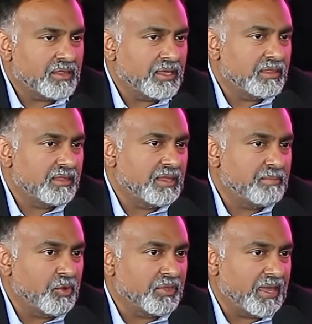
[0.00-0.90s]
they they
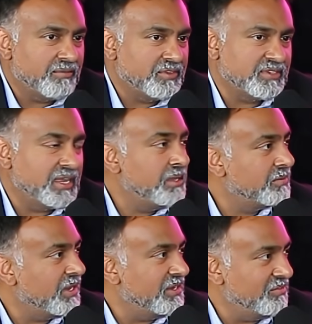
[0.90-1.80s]
both have the
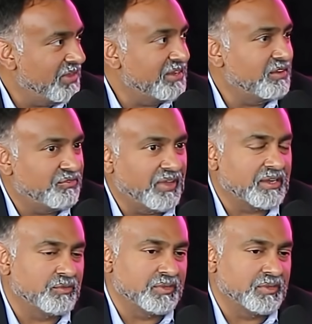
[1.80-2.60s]
same kind of end effect,